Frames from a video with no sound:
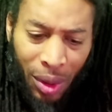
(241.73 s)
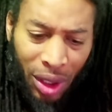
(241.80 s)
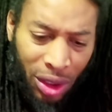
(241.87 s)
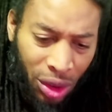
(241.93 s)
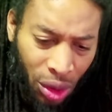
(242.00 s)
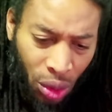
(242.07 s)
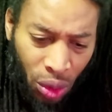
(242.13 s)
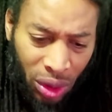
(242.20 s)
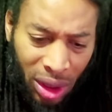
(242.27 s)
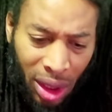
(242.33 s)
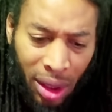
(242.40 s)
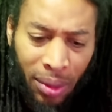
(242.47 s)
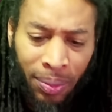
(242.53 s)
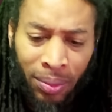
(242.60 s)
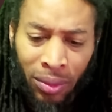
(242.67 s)
to use
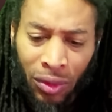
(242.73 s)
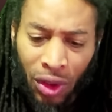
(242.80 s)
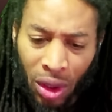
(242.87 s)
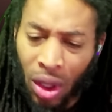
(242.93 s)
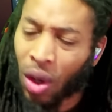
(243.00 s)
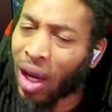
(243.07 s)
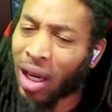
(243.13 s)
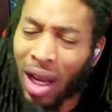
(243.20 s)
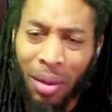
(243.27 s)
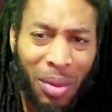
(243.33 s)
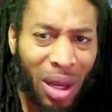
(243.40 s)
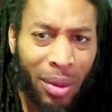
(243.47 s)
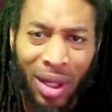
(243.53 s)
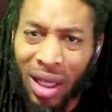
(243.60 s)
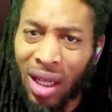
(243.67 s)
it, and
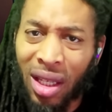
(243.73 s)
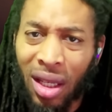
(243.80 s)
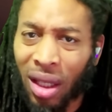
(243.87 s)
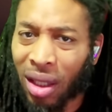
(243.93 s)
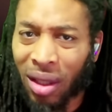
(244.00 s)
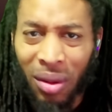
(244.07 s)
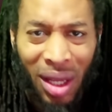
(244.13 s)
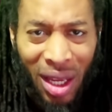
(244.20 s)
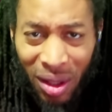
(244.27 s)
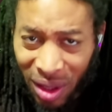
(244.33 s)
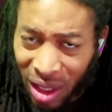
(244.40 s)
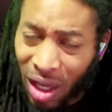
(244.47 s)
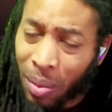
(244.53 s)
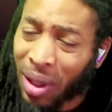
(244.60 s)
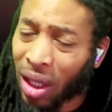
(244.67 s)
maybe
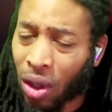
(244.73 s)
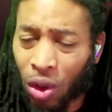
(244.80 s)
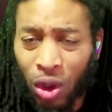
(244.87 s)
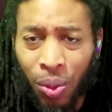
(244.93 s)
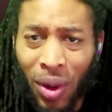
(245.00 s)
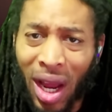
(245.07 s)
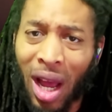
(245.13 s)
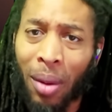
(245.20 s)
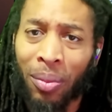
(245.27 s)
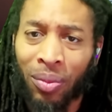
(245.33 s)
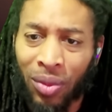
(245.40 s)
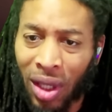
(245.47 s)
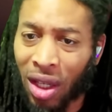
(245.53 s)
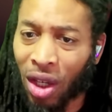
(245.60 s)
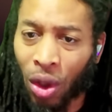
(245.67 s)
them and Coach Prime,
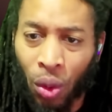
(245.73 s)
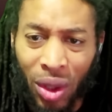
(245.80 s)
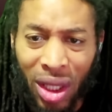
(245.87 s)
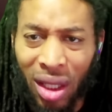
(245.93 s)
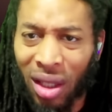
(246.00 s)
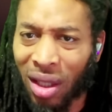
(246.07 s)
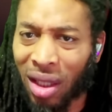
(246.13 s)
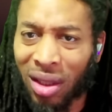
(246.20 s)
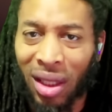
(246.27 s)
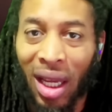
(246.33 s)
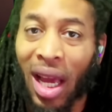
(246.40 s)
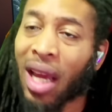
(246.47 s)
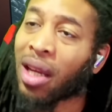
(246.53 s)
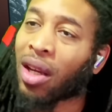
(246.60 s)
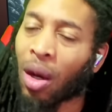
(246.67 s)
they agreed and just said,
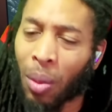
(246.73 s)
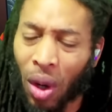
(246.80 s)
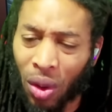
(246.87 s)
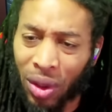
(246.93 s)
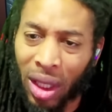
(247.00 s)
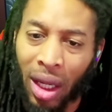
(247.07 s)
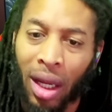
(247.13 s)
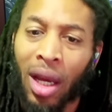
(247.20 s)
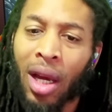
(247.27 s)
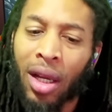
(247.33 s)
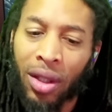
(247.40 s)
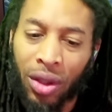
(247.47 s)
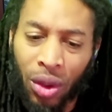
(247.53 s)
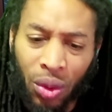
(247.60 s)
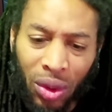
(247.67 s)
hey, come on in,
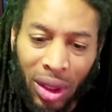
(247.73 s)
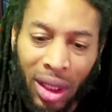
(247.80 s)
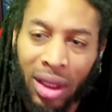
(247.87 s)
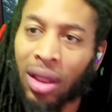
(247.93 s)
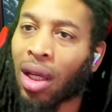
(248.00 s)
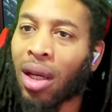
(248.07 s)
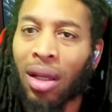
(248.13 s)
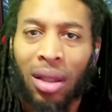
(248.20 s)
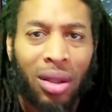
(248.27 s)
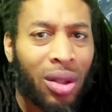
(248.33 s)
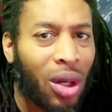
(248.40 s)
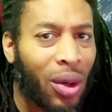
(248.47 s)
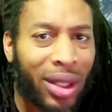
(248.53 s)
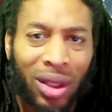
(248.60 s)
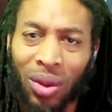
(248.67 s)
do this.
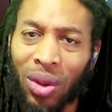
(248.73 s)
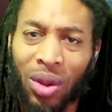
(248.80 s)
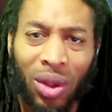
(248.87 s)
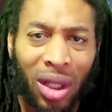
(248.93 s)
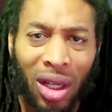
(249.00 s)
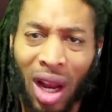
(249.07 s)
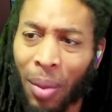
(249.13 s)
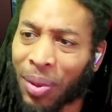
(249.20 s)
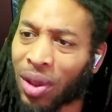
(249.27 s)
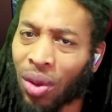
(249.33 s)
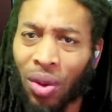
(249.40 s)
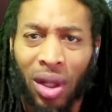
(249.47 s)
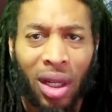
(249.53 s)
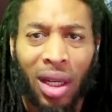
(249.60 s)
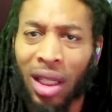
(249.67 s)
As soon as you get an
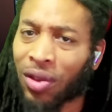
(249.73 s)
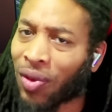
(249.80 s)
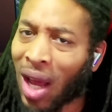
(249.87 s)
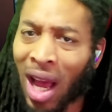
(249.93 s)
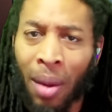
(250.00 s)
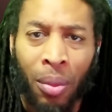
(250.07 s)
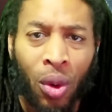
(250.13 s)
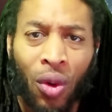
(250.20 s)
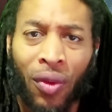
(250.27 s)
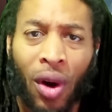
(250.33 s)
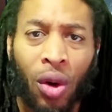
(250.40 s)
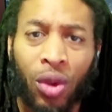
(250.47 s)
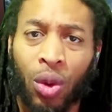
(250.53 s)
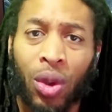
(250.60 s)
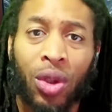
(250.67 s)
opportunity, that's fine. Move
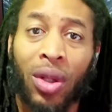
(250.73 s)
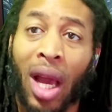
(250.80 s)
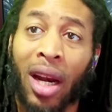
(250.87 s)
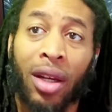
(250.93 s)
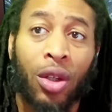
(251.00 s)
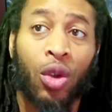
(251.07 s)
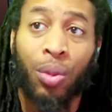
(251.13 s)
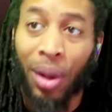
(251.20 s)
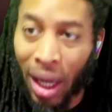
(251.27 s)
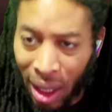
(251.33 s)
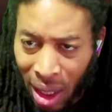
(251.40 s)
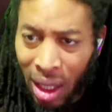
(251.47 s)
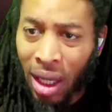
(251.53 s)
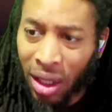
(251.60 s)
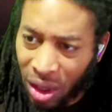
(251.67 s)
on, do what you got to do. But,
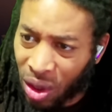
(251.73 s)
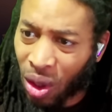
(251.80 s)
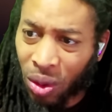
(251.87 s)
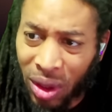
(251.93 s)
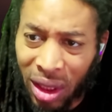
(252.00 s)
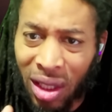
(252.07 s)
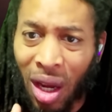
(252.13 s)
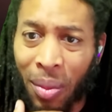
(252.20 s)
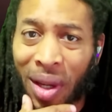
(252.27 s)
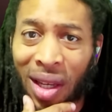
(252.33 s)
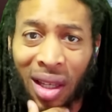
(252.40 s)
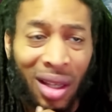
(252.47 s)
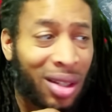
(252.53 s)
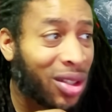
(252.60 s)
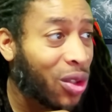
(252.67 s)
just come in and
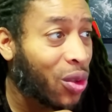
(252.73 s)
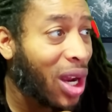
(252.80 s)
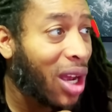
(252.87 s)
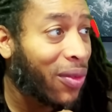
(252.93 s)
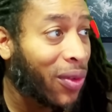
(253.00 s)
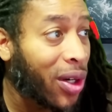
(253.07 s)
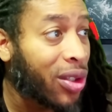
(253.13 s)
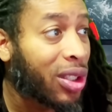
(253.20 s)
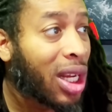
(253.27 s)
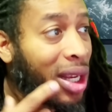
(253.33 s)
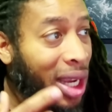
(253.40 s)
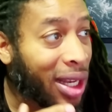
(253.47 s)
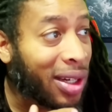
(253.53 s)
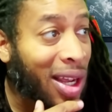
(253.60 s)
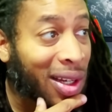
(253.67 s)
get us a try first
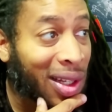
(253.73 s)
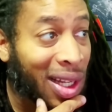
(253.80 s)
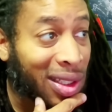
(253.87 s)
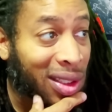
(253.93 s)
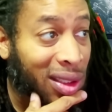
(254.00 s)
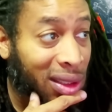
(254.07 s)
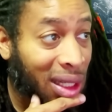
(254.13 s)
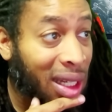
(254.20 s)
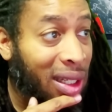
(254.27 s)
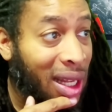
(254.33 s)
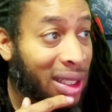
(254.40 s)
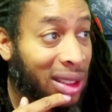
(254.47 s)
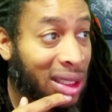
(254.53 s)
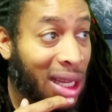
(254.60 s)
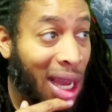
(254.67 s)
and
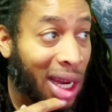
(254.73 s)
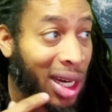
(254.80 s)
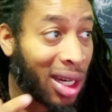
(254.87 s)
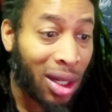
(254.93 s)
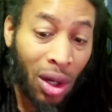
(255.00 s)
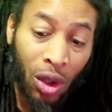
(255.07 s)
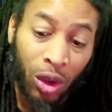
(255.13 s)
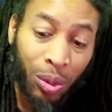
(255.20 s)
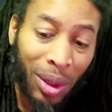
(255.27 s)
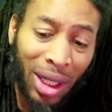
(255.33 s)
let's see how that goes. But